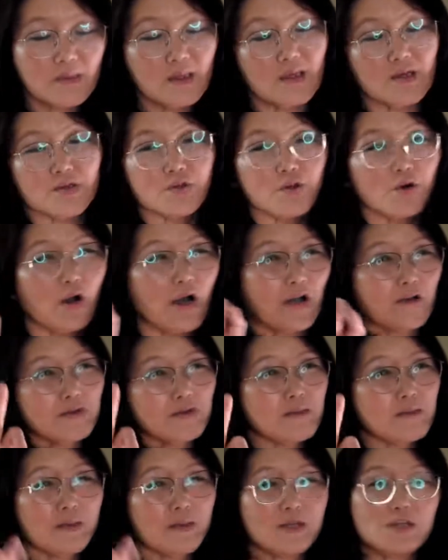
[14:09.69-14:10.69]
So I
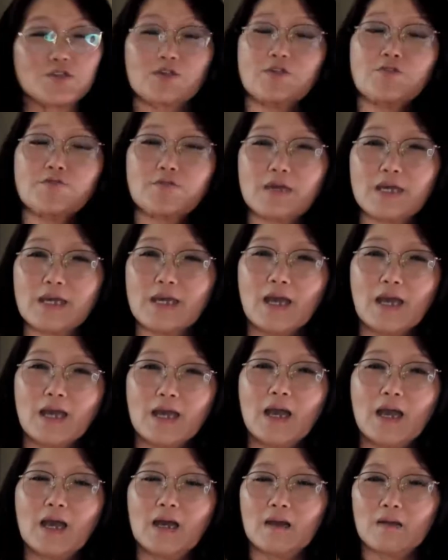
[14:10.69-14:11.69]
already mentioned 3
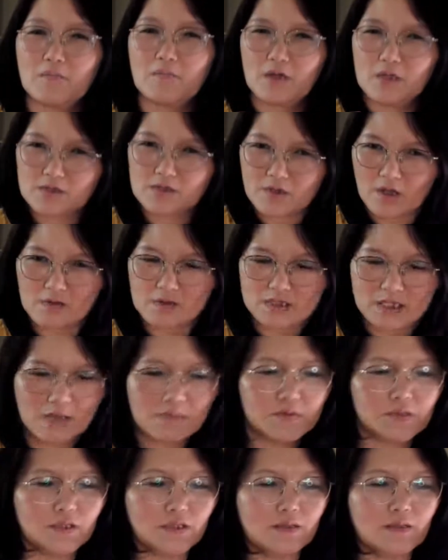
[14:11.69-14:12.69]

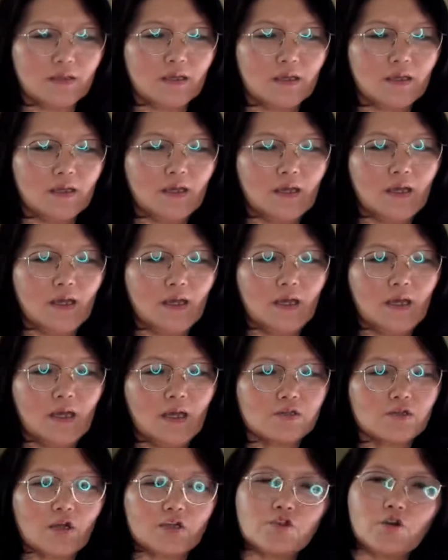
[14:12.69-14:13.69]
misconceptions.
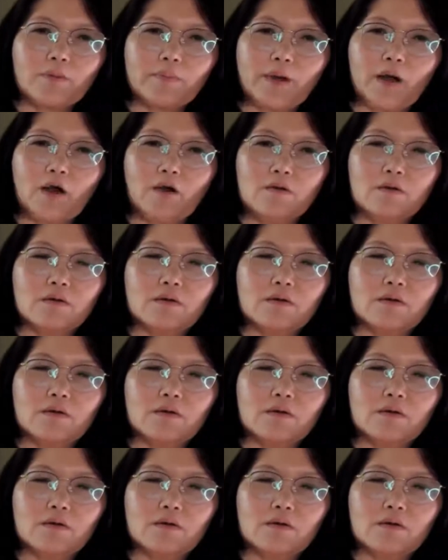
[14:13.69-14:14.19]
So I talk about